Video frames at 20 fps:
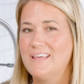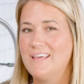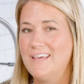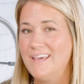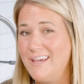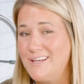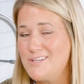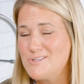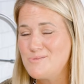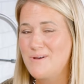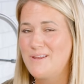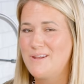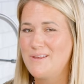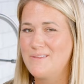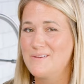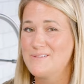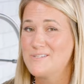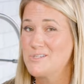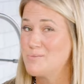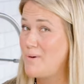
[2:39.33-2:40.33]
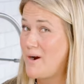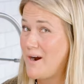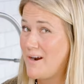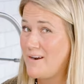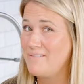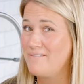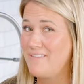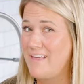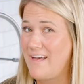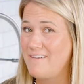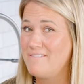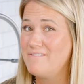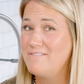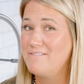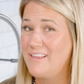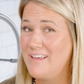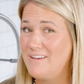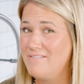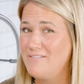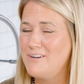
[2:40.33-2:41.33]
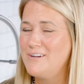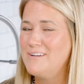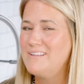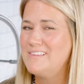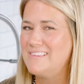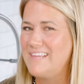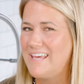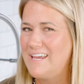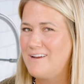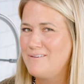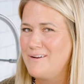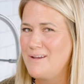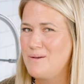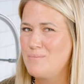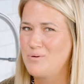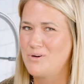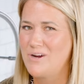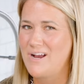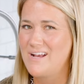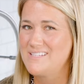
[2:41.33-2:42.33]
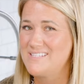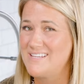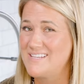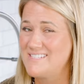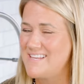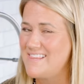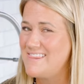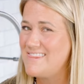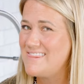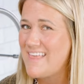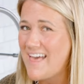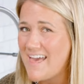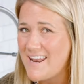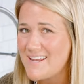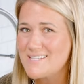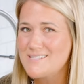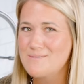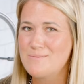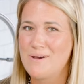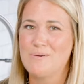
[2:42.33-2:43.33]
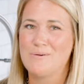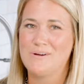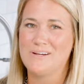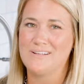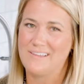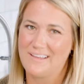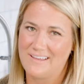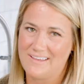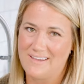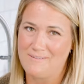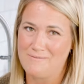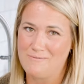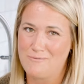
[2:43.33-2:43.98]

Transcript: Each one of those is part of that flavor layering process, and that is what we're looking